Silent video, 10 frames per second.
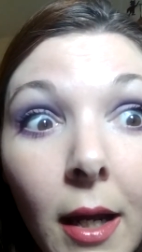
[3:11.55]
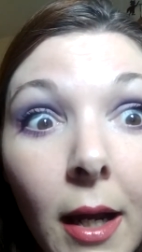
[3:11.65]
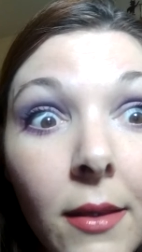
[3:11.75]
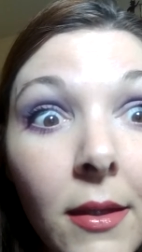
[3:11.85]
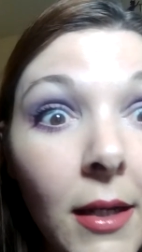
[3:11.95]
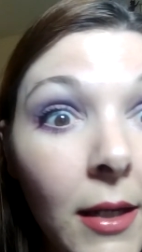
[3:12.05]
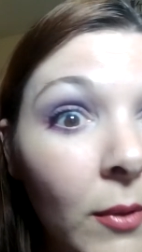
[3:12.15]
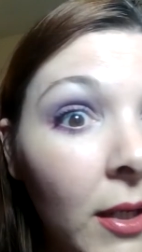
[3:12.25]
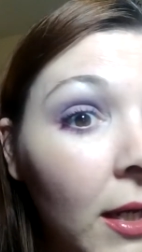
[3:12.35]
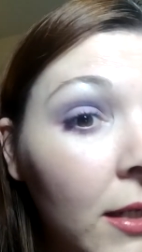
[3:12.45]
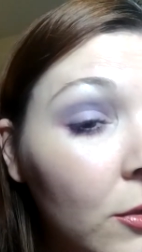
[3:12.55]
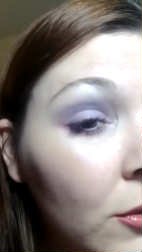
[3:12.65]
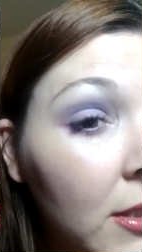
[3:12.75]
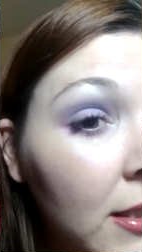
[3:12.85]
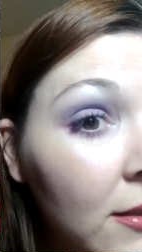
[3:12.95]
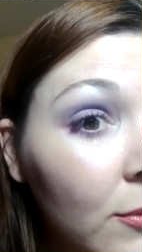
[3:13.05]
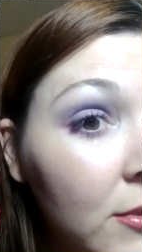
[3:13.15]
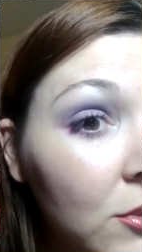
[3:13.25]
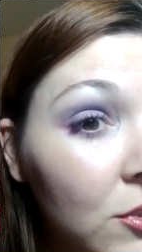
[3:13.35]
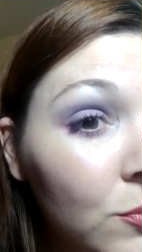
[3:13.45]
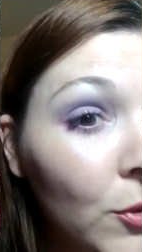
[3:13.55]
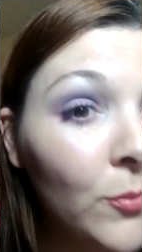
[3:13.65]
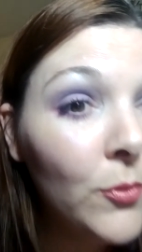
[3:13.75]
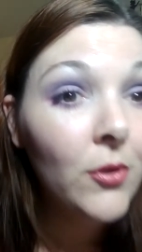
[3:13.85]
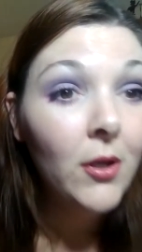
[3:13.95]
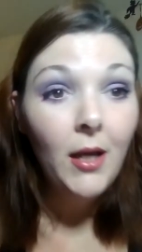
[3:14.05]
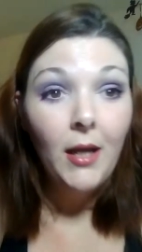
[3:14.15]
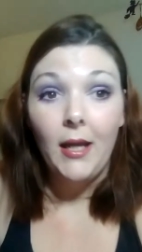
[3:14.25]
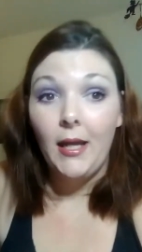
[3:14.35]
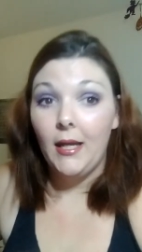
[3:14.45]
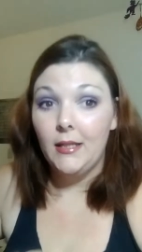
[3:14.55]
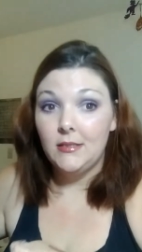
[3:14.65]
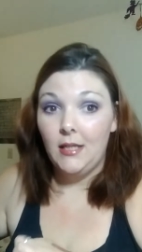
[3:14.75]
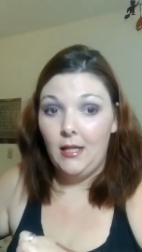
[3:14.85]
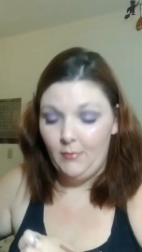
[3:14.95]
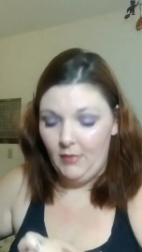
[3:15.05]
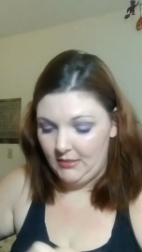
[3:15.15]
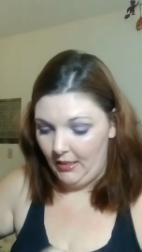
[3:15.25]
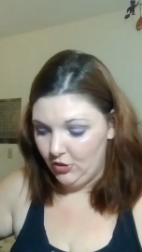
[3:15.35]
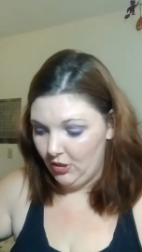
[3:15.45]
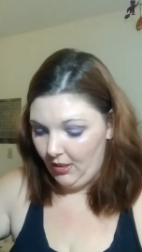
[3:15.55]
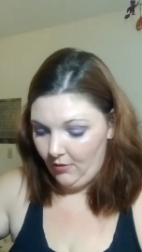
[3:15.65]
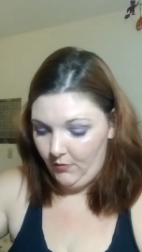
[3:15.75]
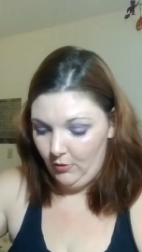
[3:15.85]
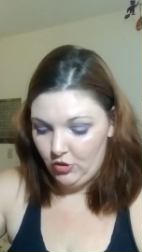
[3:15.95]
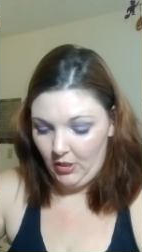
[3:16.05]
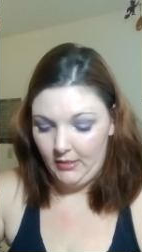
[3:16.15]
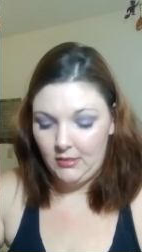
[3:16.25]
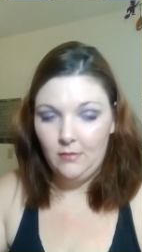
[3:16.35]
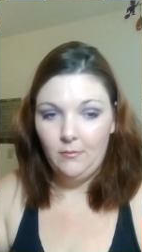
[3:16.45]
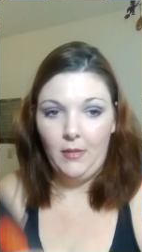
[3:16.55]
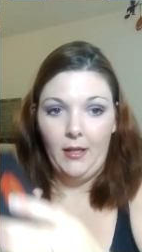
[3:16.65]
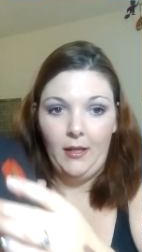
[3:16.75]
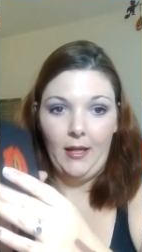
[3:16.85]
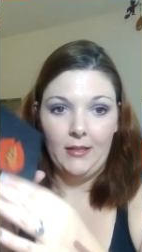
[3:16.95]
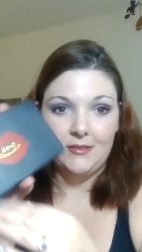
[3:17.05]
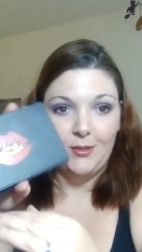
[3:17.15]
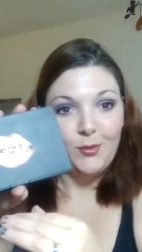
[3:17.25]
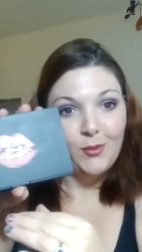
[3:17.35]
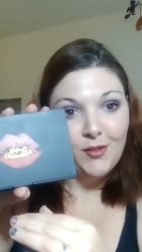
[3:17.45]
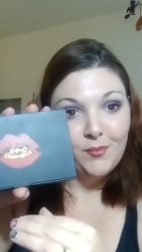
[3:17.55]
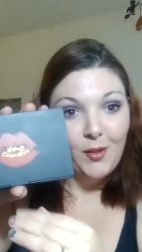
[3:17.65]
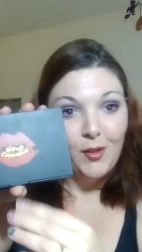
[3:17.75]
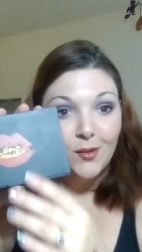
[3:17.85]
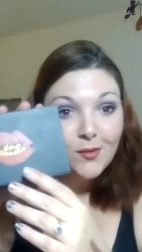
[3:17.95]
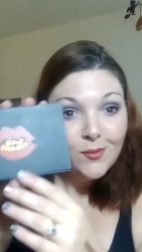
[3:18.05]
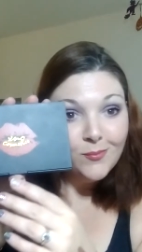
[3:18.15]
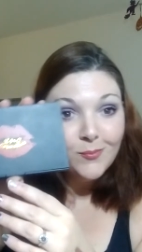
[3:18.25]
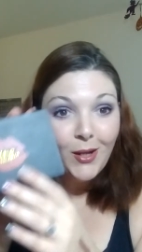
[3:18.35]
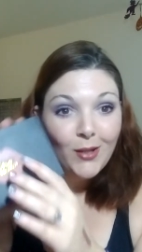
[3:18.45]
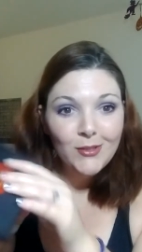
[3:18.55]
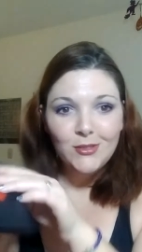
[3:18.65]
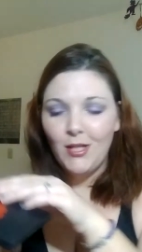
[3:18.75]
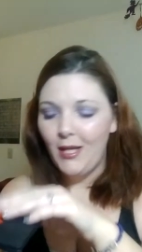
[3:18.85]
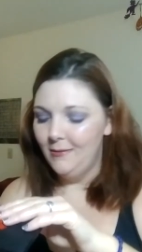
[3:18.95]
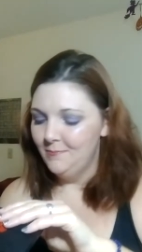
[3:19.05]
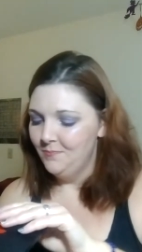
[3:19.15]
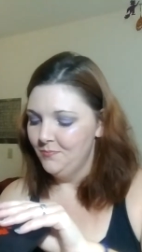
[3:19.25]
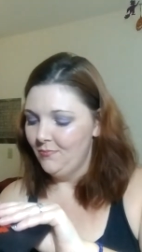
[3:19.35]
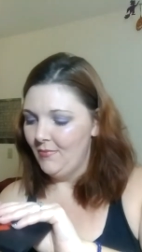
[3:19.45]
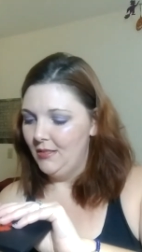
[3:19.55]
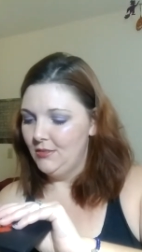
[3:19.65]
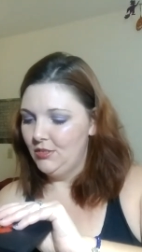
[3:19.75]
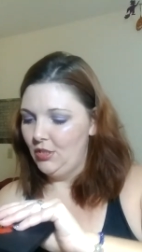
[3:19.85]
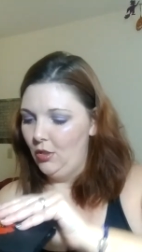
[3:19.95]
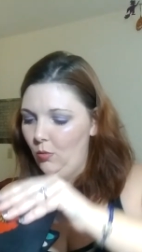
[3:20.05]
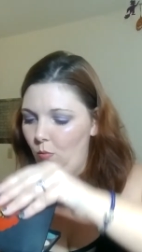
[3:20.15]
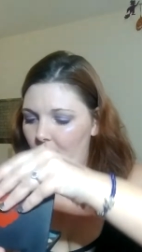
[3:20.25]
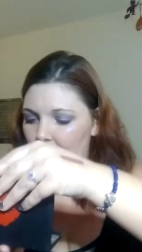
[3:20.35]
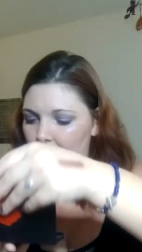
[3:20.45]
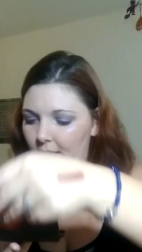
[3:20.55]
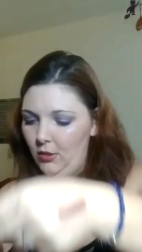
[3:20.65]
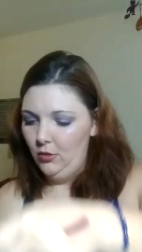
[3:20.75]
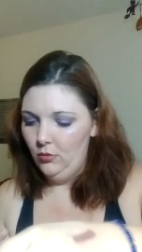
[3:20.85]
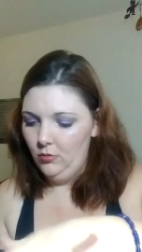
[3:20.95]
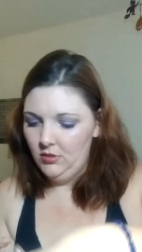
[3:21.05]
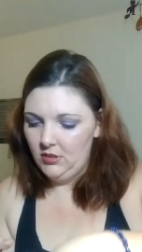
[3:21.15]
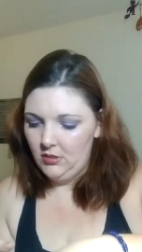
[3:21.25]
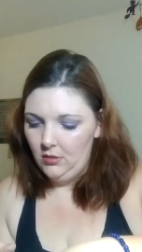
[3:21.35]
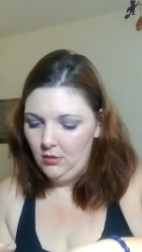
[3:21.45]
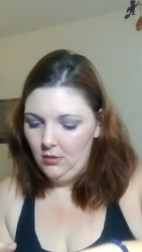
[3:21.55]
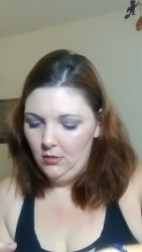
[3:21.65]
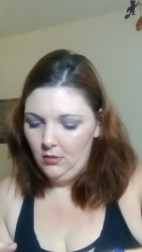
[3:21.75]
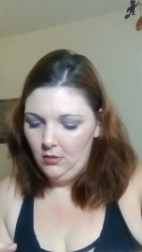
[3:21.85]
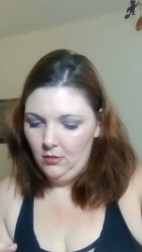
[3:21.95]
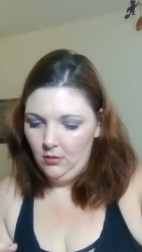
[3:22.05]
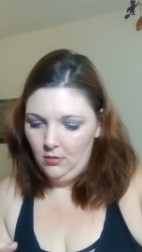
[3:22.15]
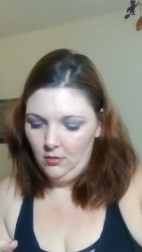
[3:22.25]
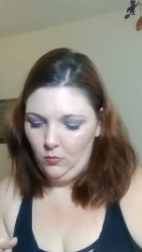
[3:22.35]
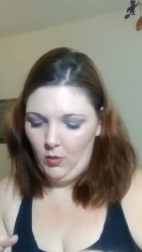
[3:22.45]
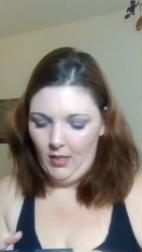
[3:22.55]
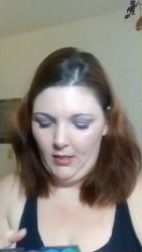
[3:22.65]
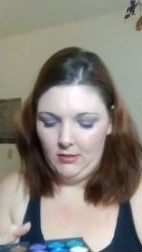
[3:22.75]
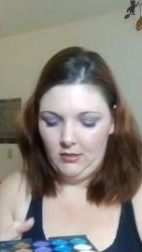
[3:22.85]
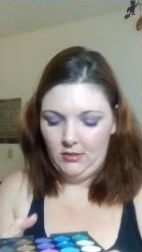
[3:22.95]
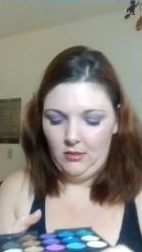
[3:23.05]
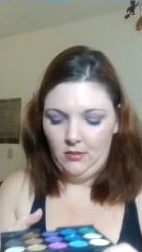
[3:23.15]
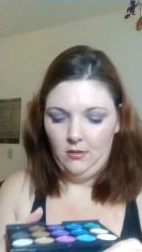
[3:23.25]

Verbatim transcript: And then I went underneath with just purple. And um, it's actually like a fuchsia. I did my XNO Cosmetics palette today. So what I used was,